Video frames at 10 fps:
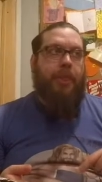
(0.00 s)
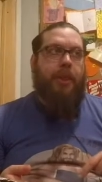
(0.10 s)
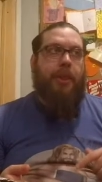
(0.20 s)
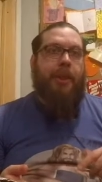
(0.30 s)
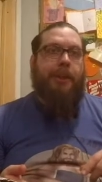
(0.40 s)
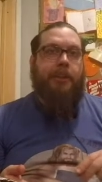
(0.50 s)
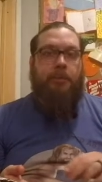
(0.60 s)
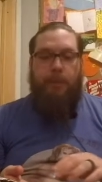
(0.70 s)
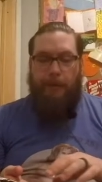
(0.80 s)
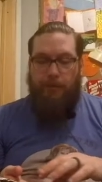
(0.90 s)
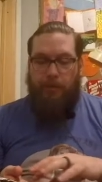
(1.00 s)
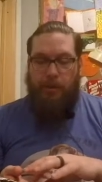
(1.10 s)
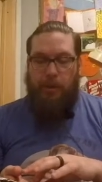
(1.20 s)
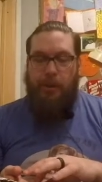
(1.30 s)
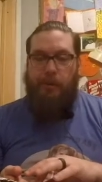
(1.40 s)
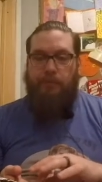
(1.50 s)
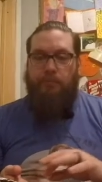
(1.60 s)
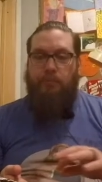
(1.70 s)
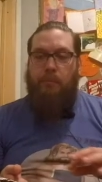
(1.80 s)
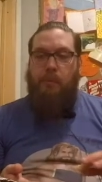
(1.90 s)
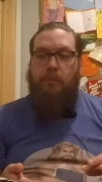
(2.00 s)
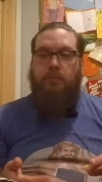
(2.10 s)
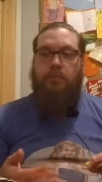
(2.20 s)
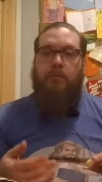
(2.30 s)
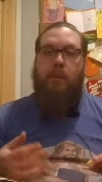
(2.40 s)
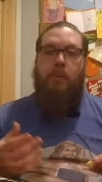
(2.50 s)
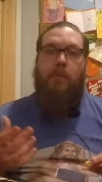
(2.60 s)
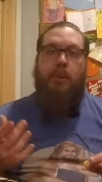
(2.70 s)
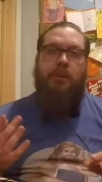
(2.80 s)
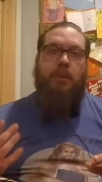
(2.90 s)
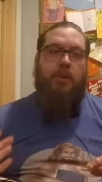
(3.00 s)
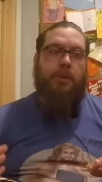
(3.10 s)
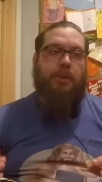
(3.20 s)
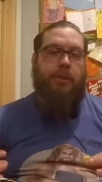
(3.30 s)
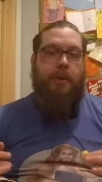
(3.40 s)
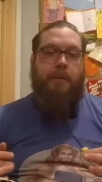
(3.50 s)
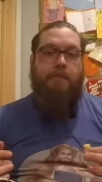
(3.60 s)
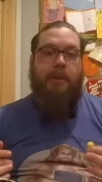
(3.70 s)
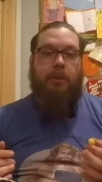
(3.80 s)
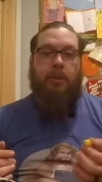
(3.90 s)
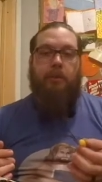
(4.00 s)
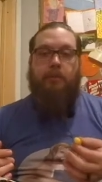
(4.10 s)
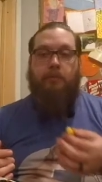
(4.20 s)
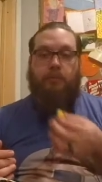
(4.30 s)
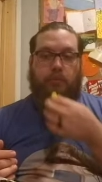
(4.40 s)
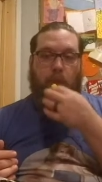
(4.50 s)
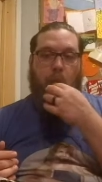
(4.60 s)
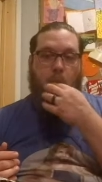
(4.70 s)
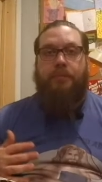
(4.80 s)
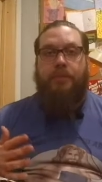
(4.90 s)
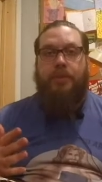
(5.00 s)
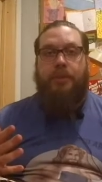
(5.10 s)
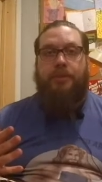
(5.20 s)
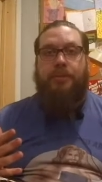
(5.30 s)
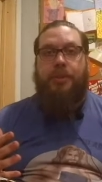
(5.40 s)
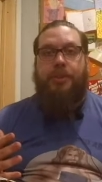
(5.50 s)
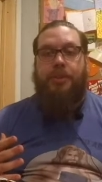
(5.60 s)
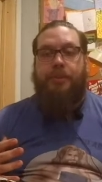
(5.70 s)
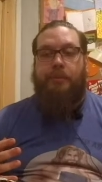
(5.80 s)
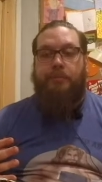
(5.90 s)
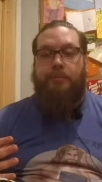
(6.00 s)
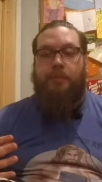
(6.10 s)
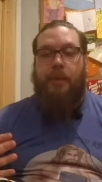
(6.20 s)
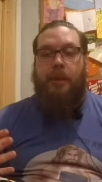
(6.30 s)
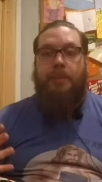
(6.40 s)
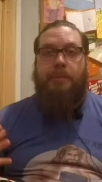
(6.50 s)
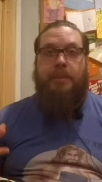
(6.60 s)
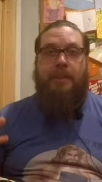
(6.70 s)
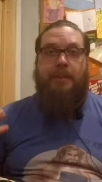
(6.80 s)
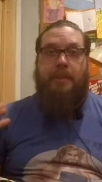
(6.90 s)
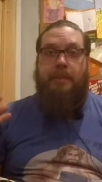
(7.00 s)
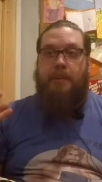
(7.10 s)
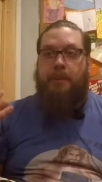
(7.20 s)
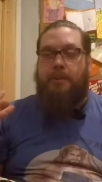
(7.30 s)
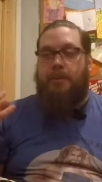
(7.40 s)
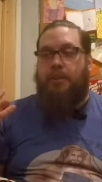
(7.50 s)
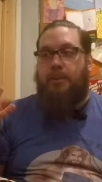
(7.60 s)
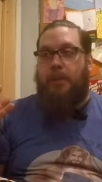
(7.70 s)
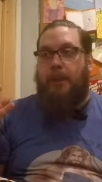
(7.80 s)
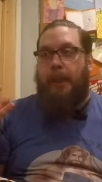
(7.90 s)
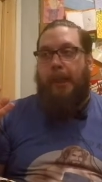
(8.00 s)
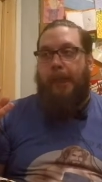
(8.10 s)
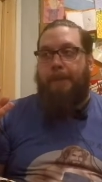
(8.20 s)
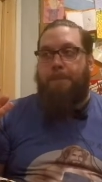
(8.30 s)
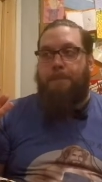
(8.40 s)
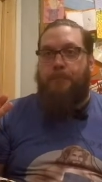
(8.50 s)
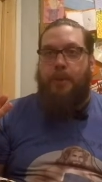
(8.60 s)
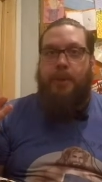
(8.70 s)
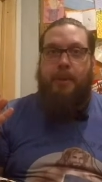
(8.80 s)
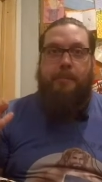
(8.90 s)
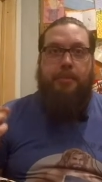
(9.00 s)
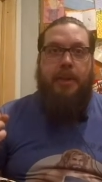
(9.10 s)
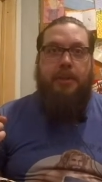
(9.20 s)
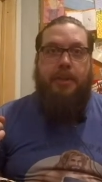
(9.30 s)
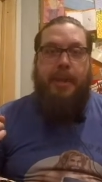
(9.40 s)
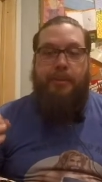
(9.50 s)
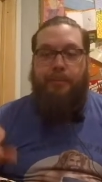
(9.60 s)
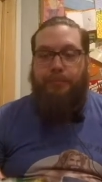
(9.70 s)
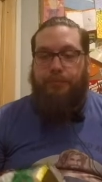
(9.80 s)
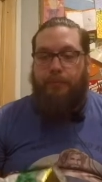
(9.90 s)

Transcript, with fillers: the lightest puffs you can get. One crunch and like melted through. It's not as crunchy as they must have, as they're just like they compress down